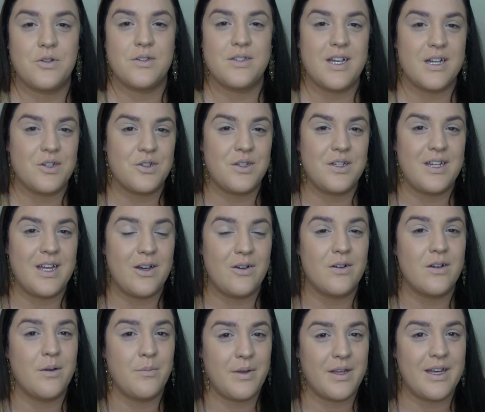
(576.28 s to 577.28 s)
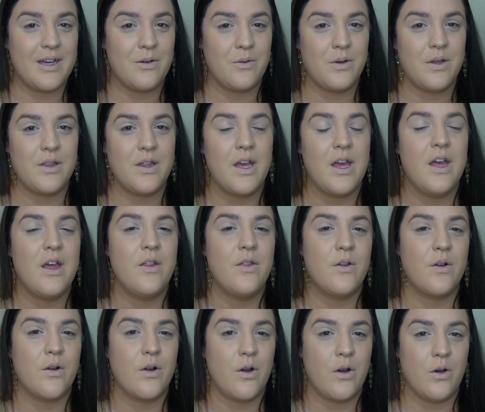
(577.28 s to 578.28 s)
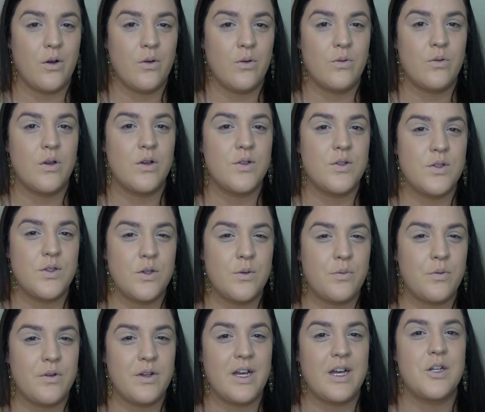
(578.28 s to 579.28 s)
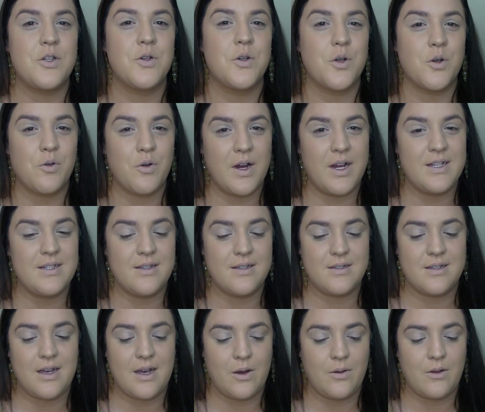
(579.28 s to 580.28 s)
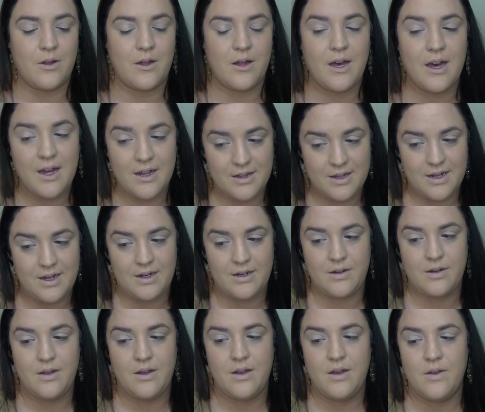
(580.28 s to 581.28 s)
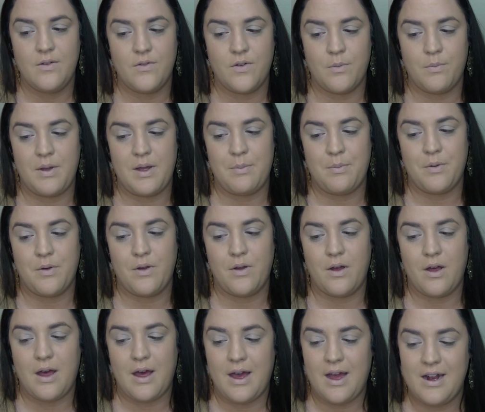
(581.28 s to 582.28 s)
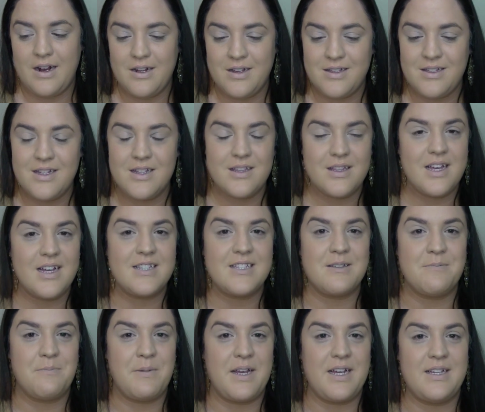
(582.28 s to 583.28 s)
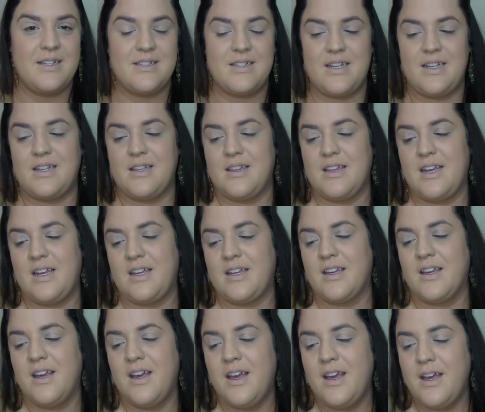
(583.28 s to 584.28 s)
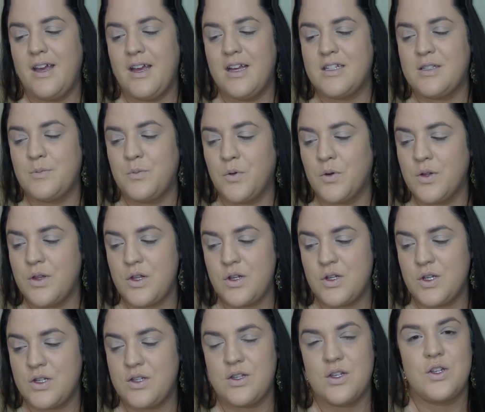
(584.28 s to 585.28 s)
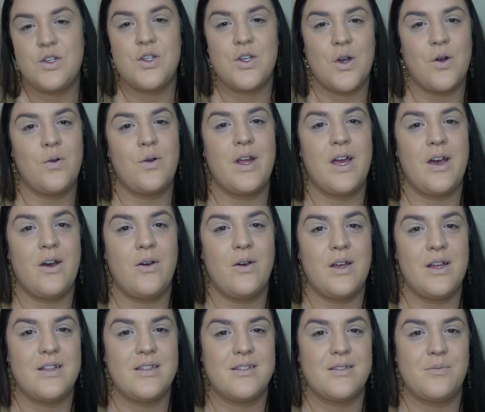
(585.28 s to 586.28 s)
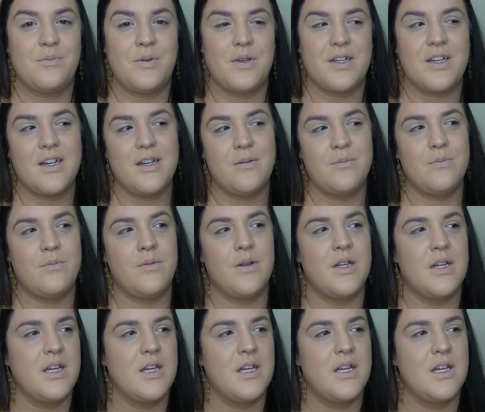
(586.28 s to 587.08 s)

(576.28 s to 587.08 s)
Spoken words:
is actually now coming out with their own supernatural crisis hotline for people. I just think that's amazing. It's more than just a show now. It's become